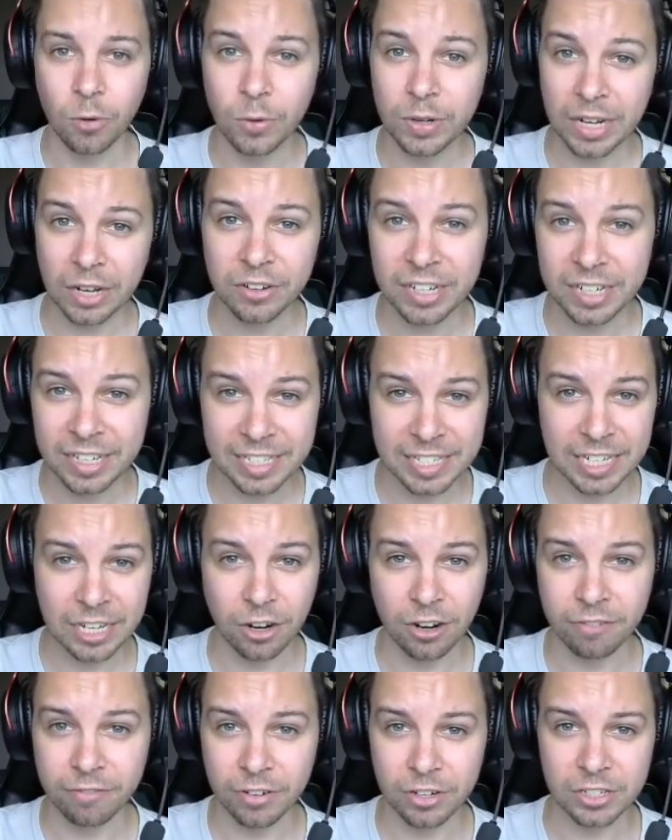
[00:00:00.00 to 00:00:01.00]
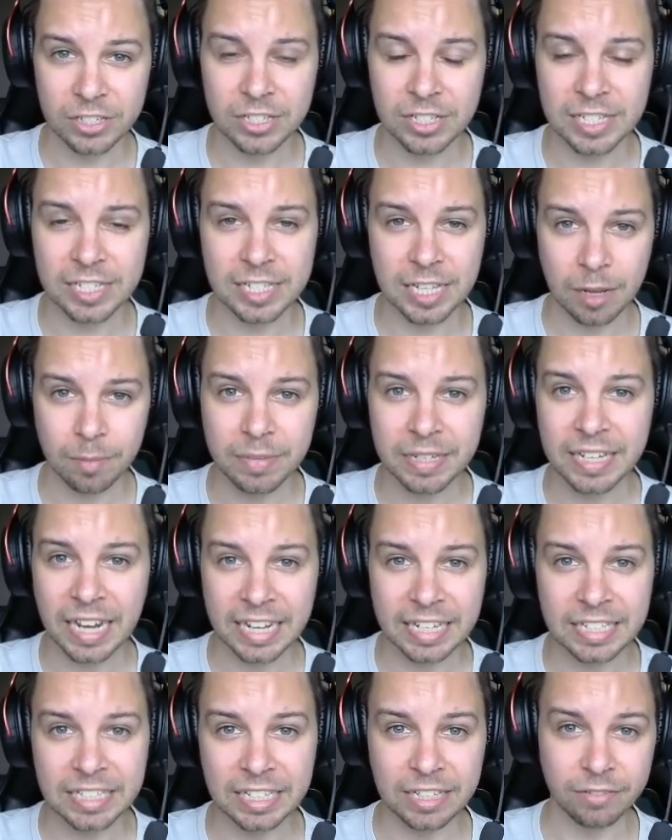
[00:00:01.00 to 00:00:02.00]
we now gonna see our first sub
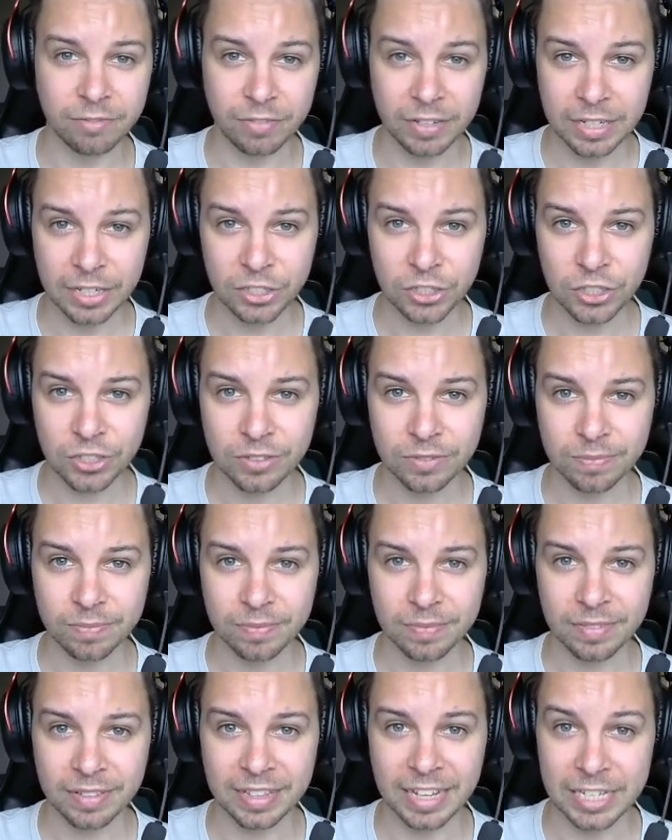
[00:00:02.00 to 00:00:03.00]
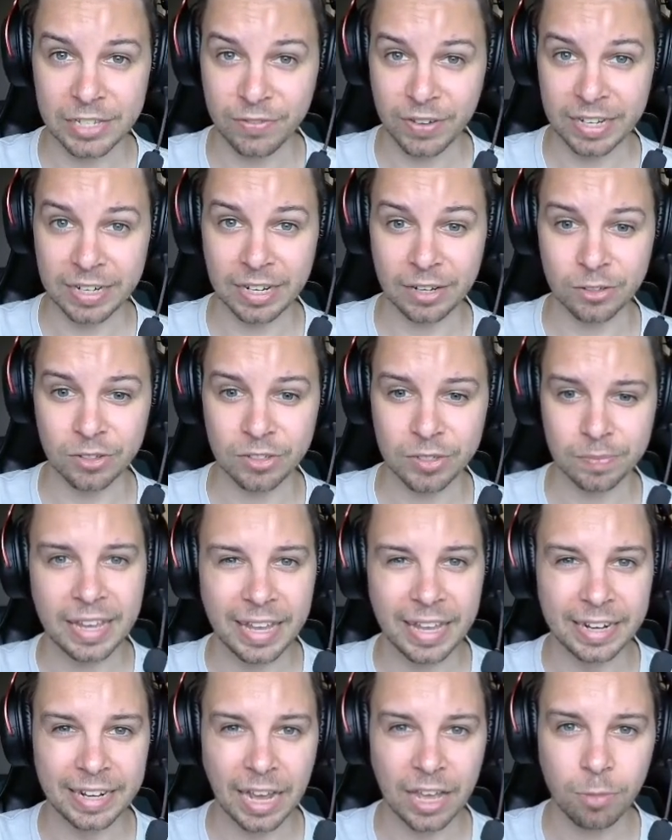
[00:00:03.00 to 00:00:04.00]
19 finish? Let's find out.
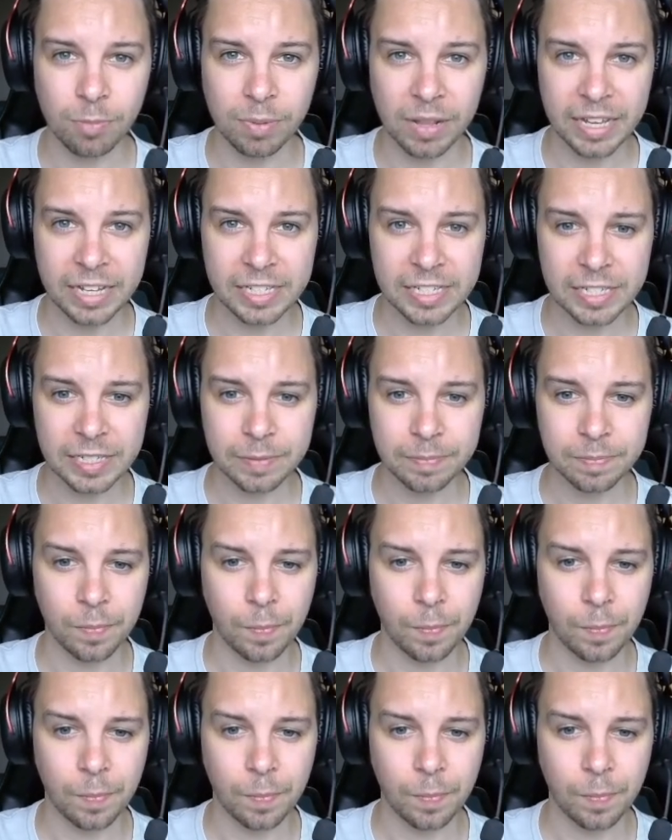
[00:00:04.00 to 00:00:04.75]
In 9th place,